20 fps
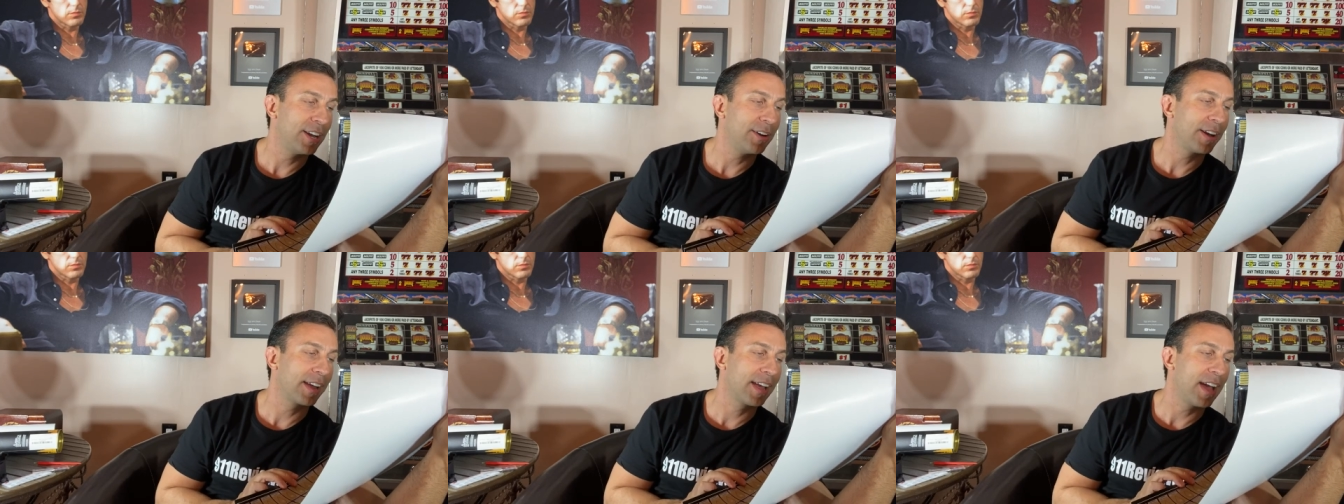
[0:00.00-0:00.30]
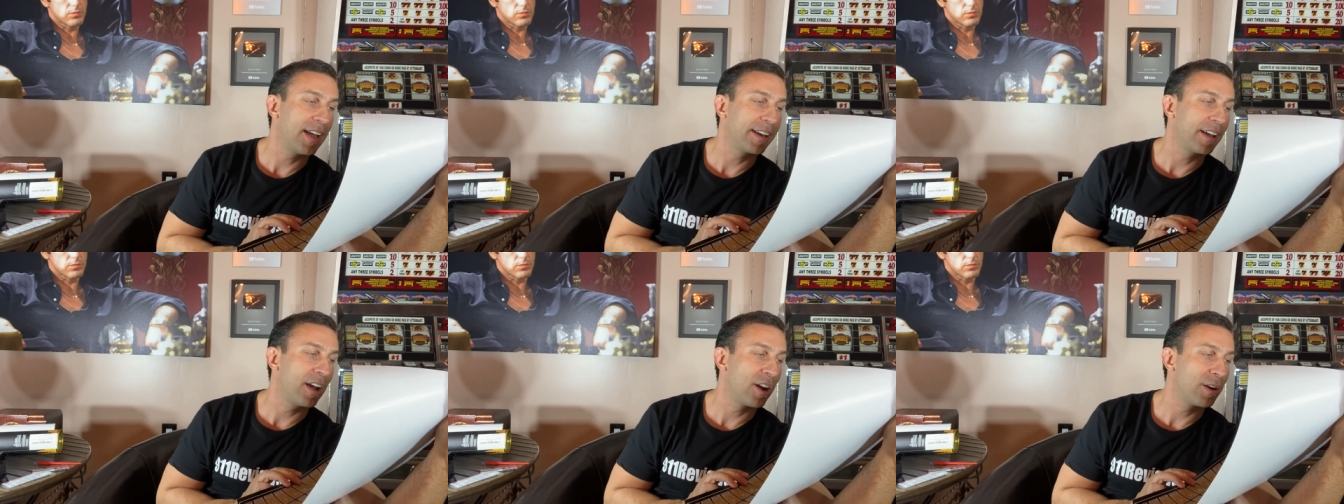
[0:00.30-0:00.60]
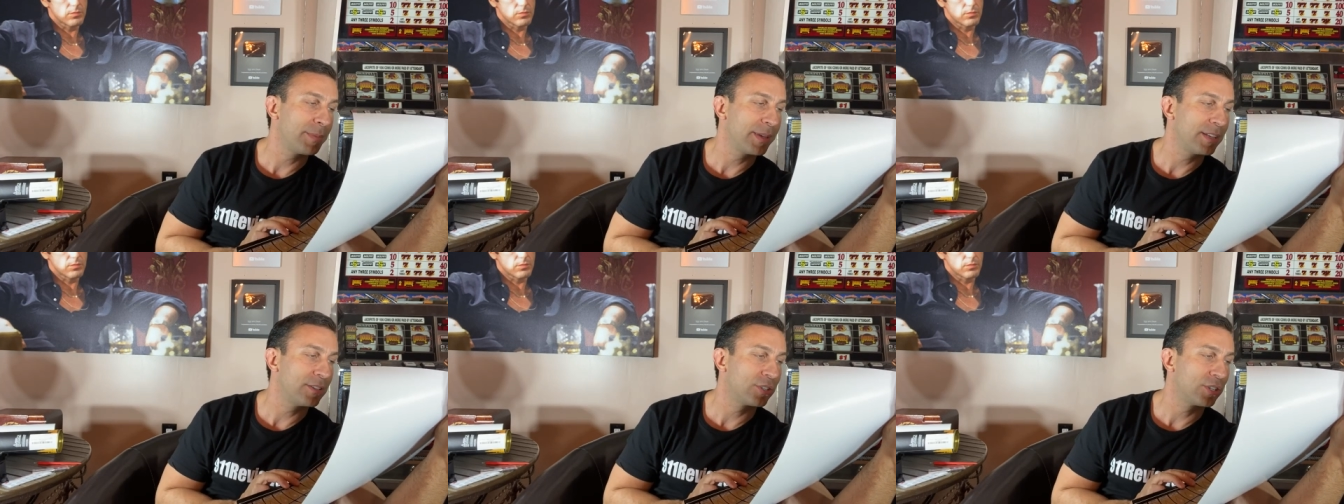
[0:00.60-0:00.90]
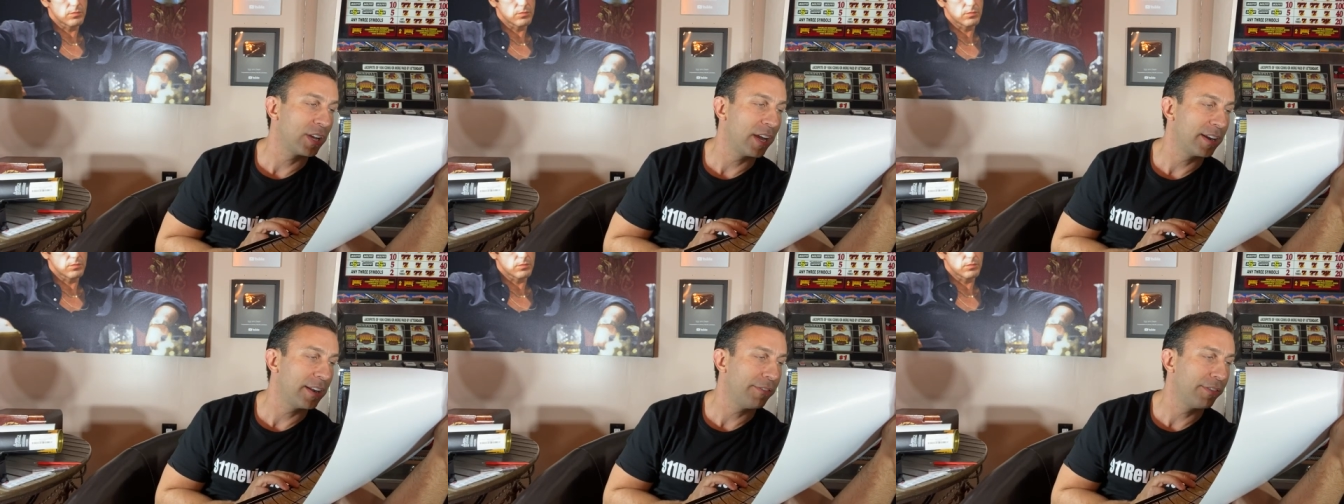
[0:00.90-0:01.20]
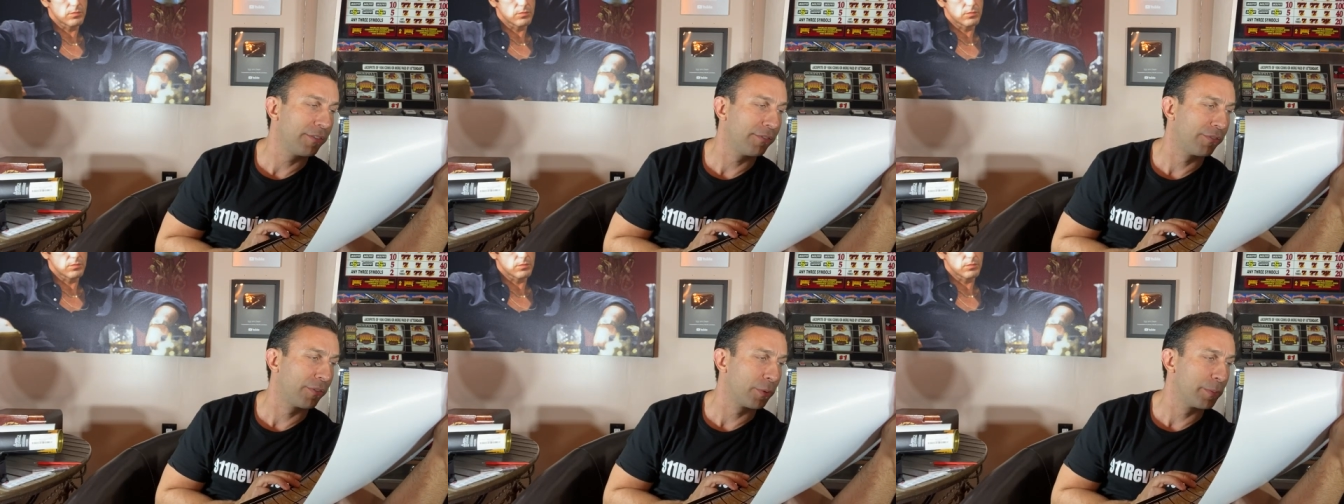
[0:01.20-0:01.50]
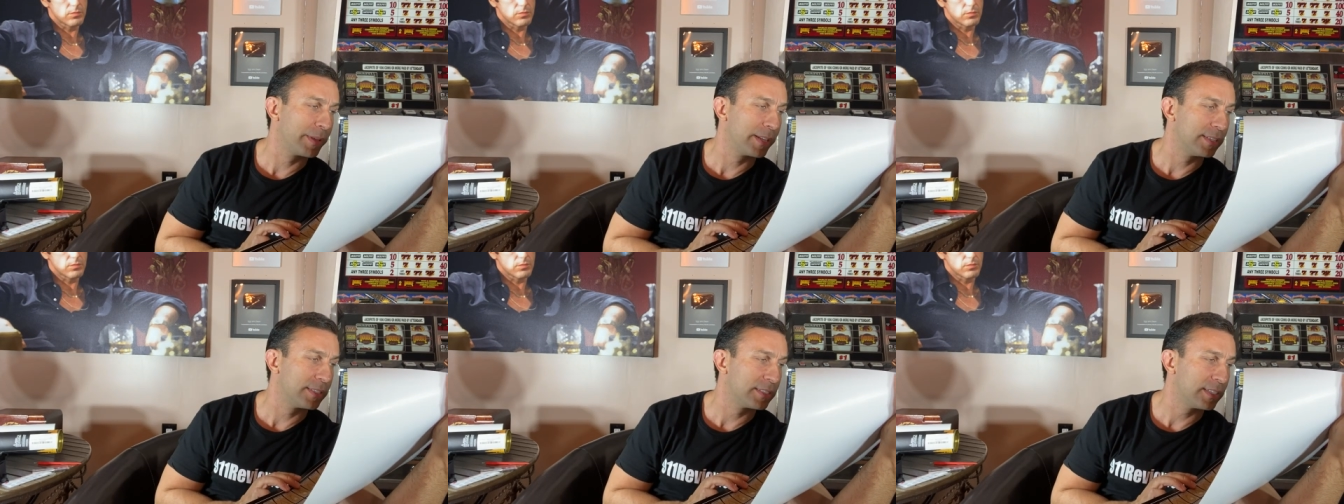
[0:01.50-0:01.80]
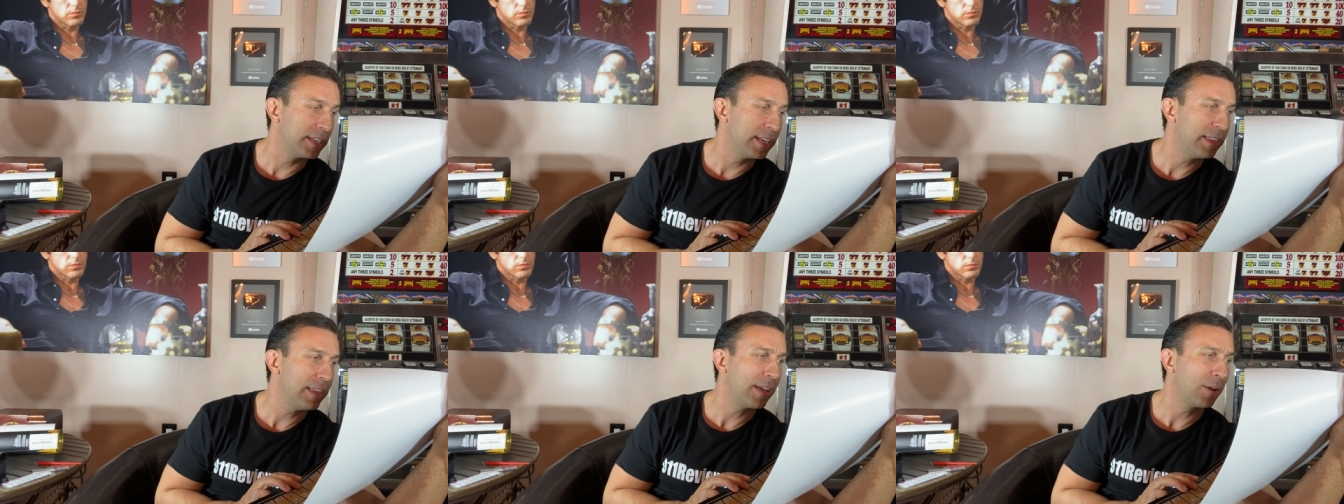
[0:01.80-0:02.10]
Terracotta Army in China, the Forbidden
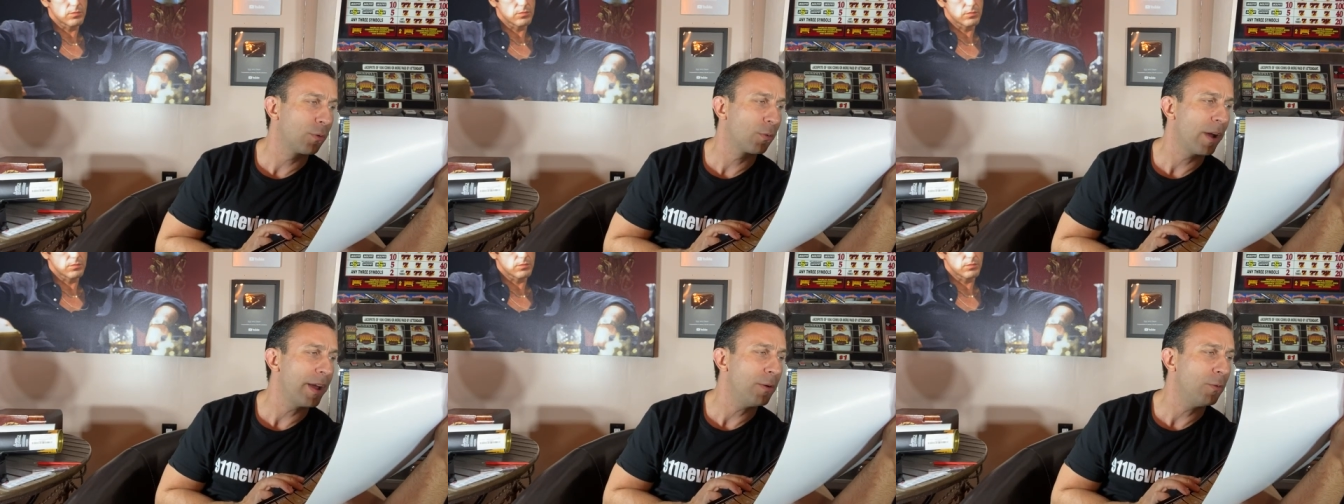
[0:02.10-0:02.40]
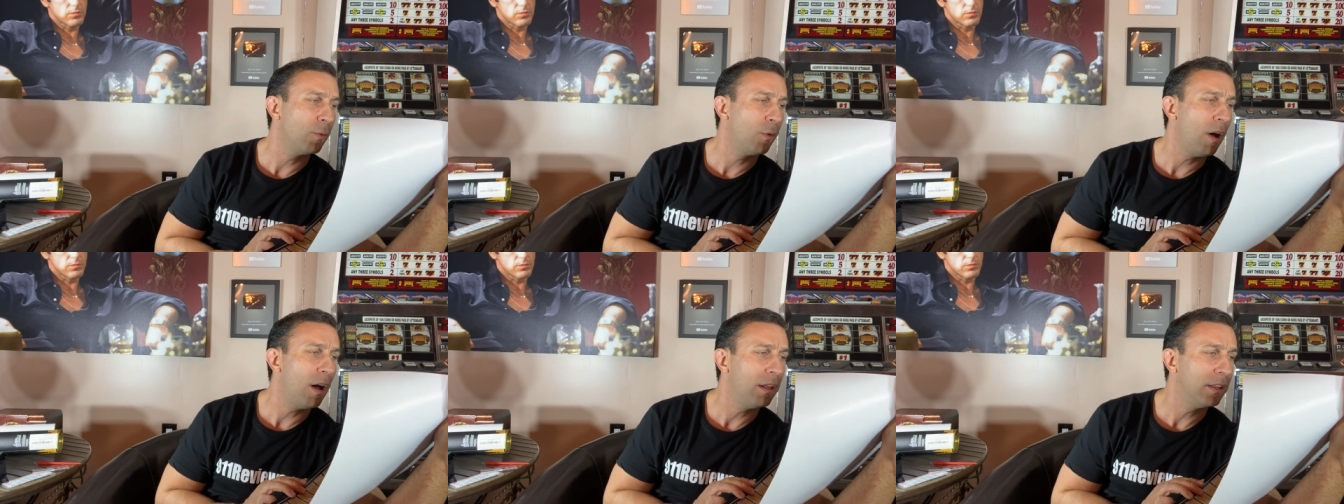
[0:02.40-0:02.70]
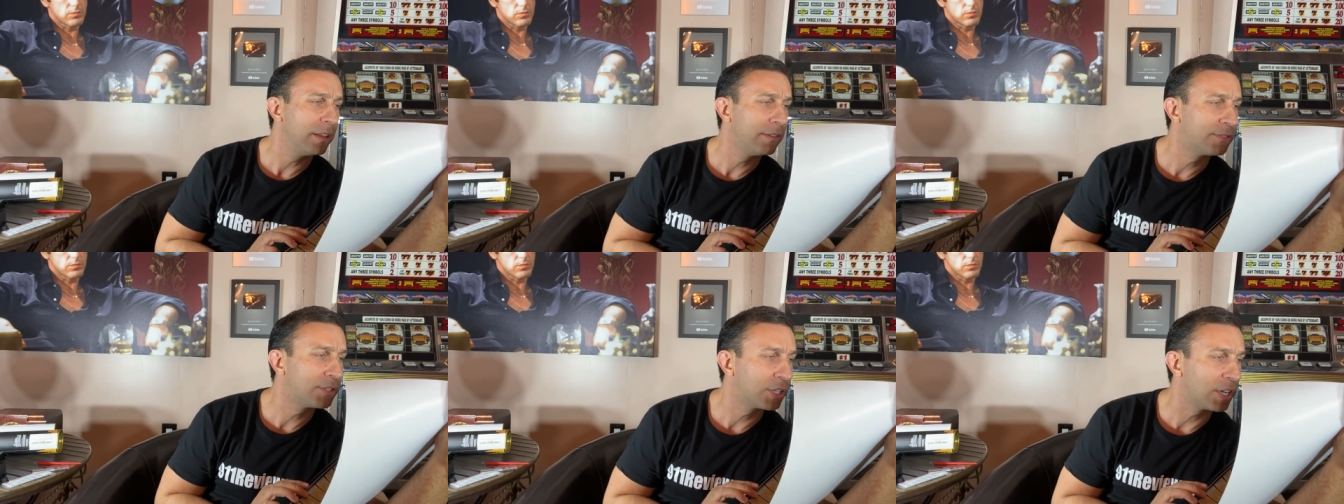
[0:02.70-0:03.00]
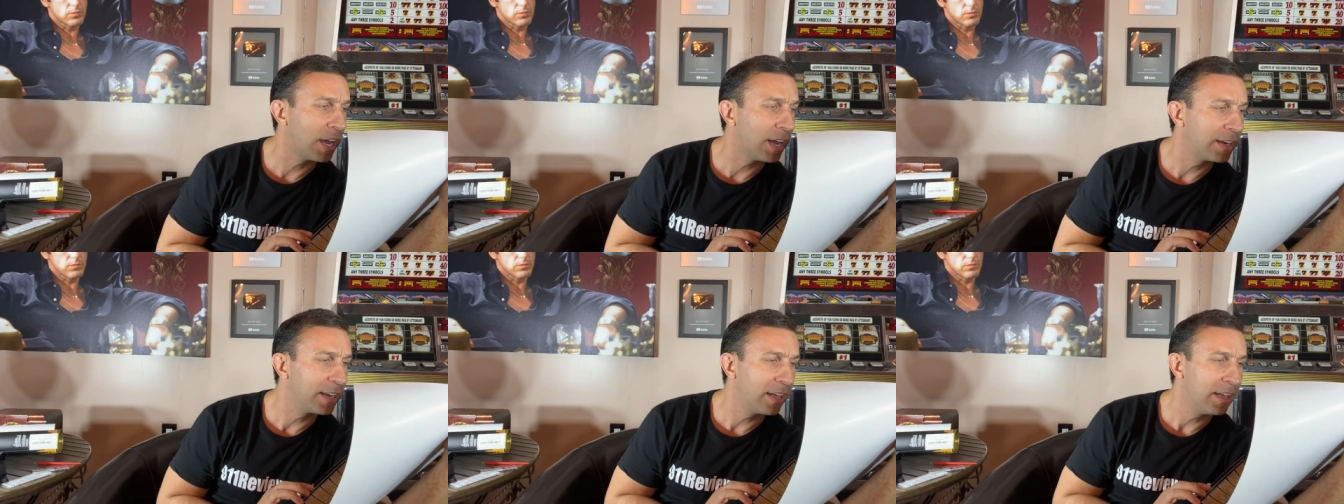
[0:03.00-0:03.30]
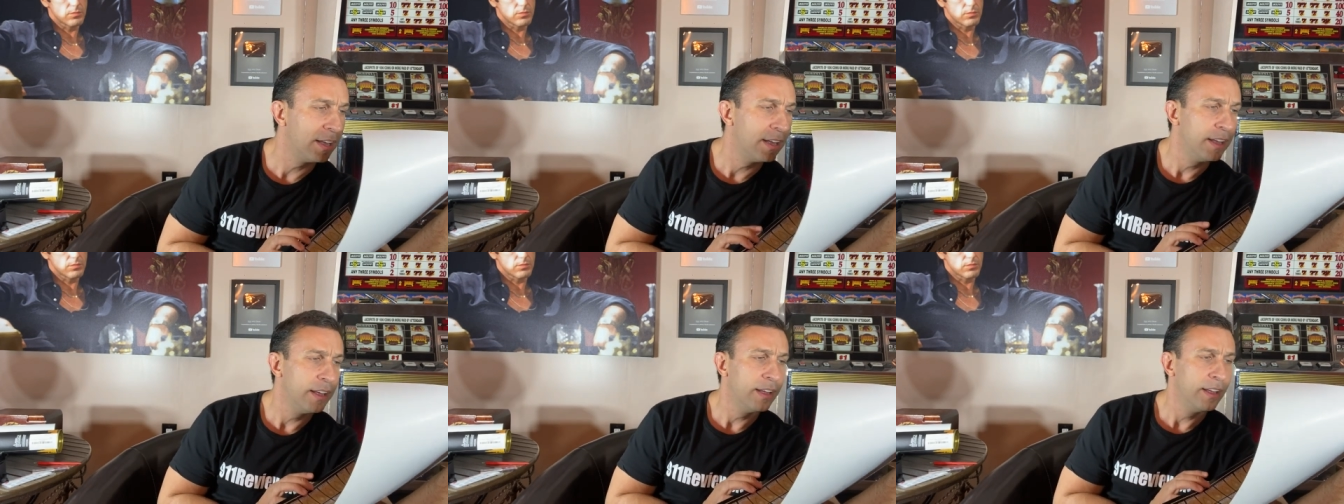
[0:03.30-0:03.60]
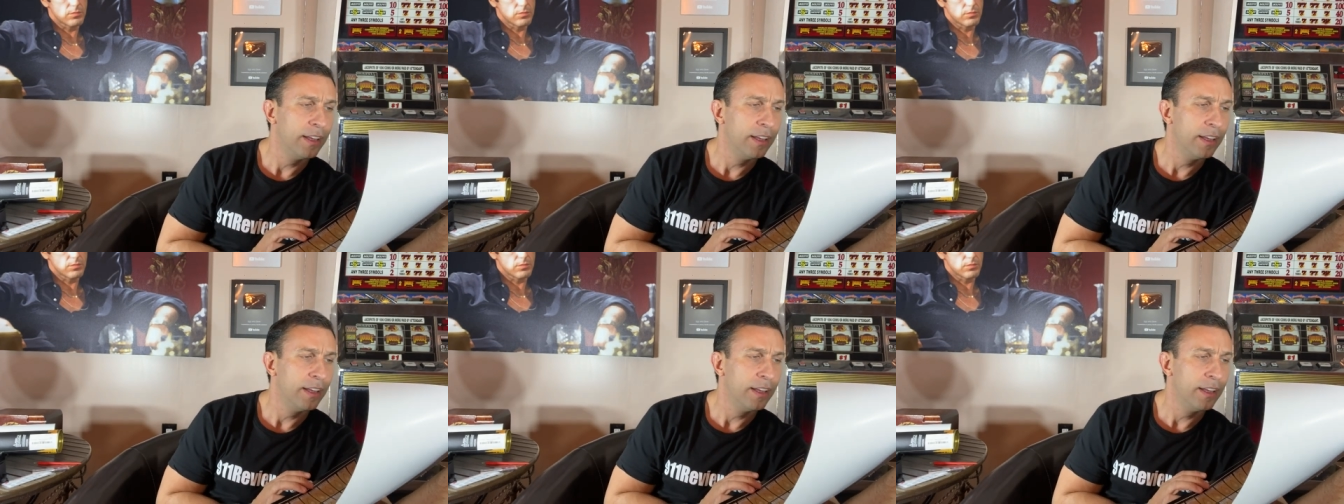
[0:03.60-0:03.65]
City, the Great Wall of China.